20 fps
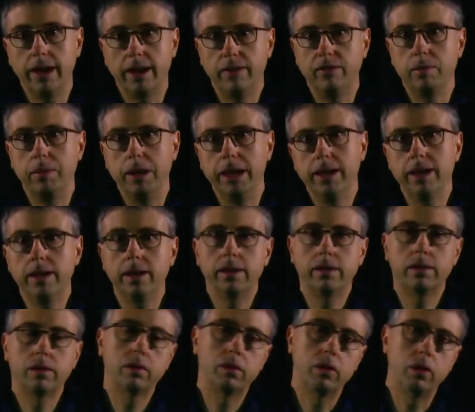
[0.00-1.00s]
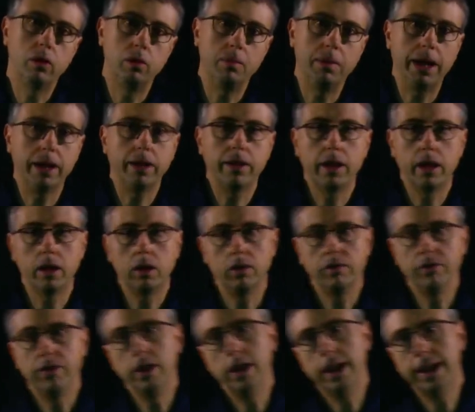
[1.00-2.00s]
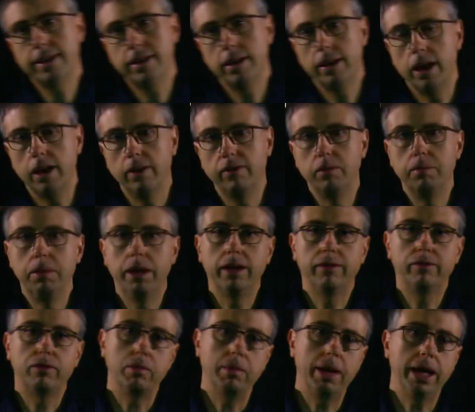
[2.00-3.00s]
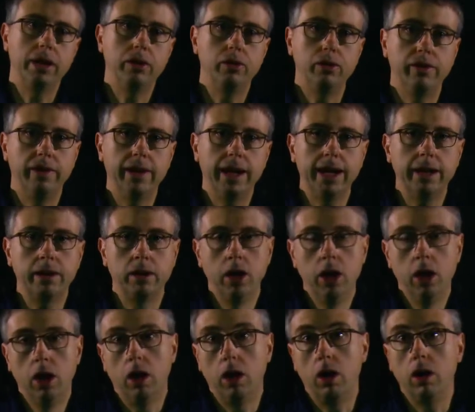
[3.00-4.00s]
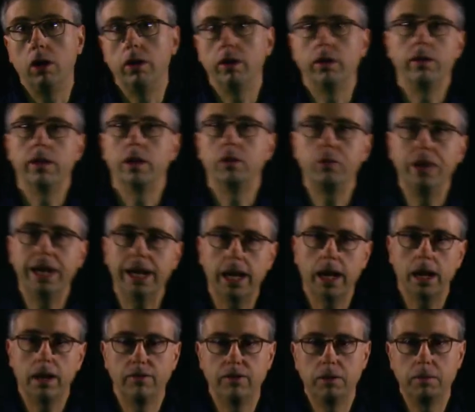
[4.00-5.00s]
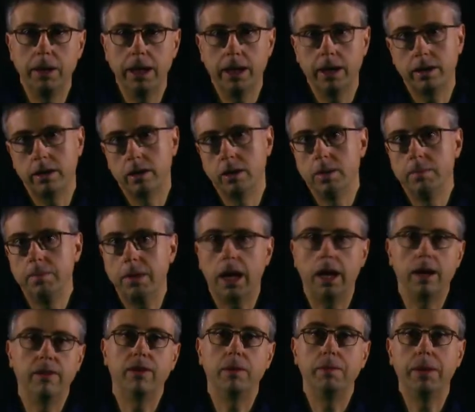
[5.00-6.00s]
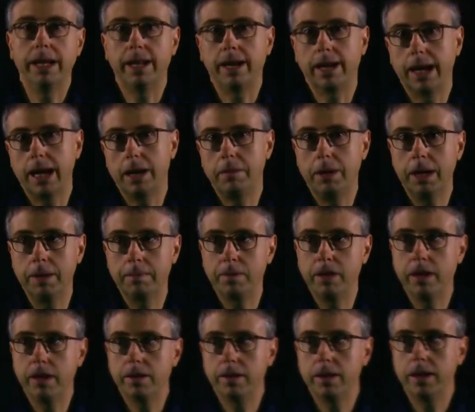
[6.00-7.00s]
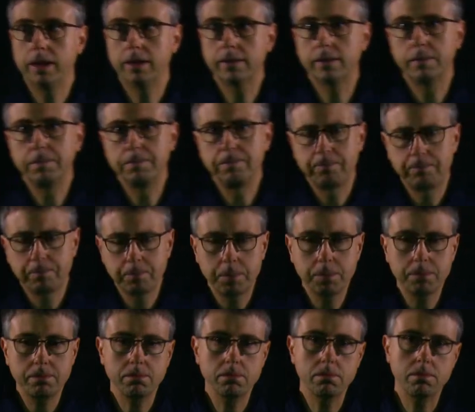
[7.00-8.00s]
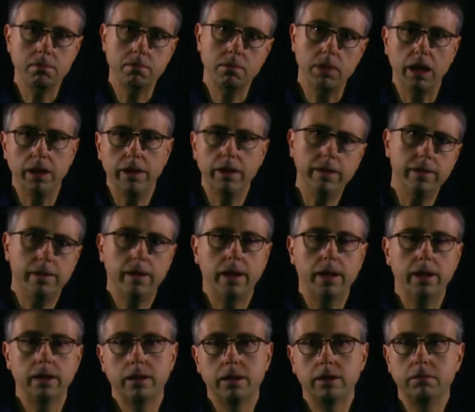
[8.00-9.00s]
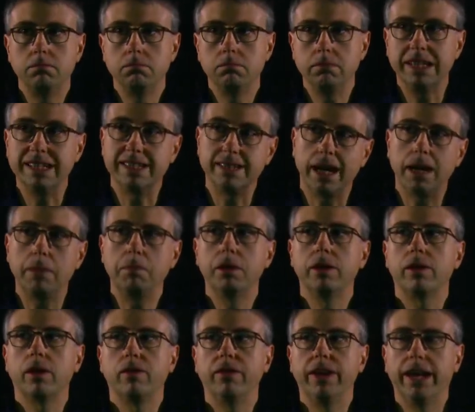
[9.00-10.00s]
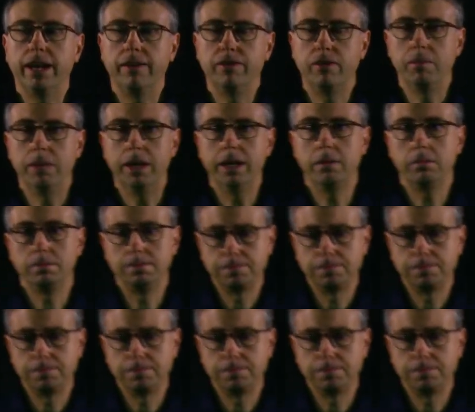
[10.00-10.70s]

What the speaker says: alphabet is. You might think of the Latin alphabet from A to Z, or the Greek alphabet, alpha, beta, gamma, these things. These are examples of an alphabet.